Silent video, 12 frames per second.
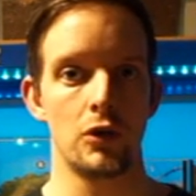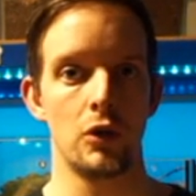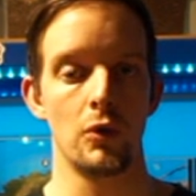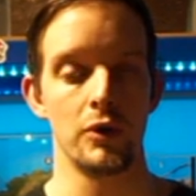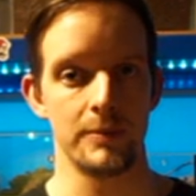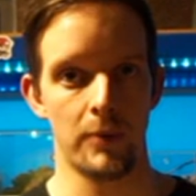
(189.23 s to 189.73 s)

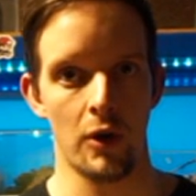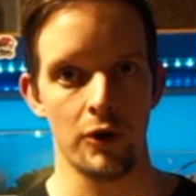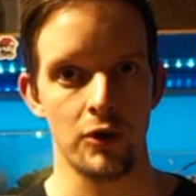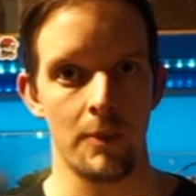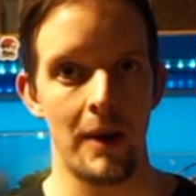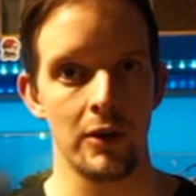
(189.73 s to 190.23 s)
to the Spider
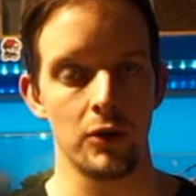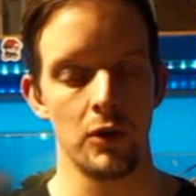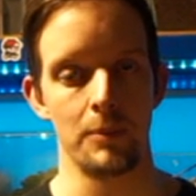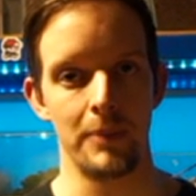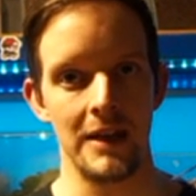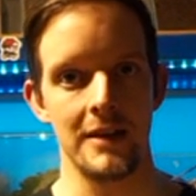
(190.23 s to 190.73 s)
Shop and to
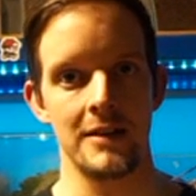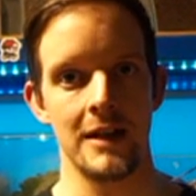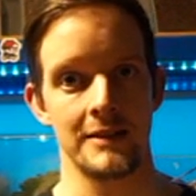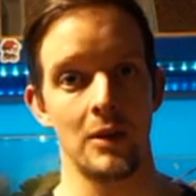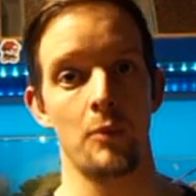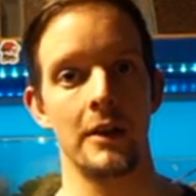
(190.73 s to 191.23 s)
the
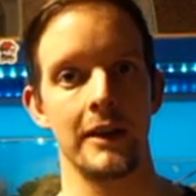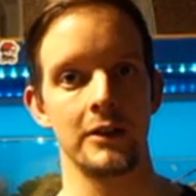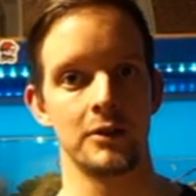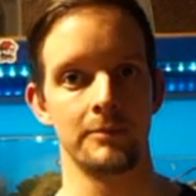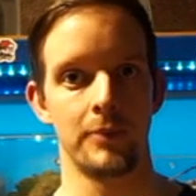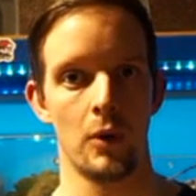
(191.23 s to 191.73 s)
BTS there will be
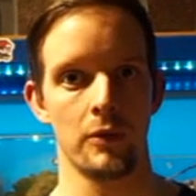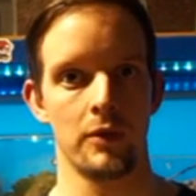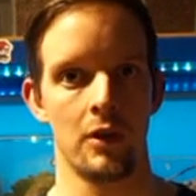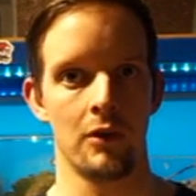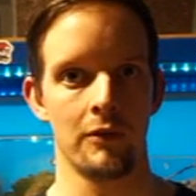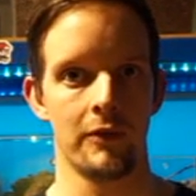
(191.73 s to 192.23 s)
links to
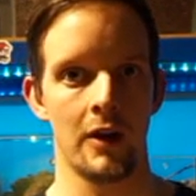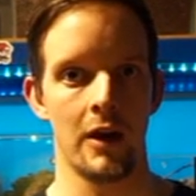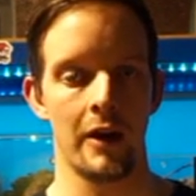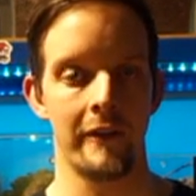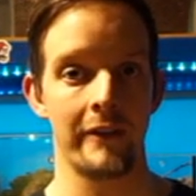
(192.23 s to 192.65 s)
both of uh,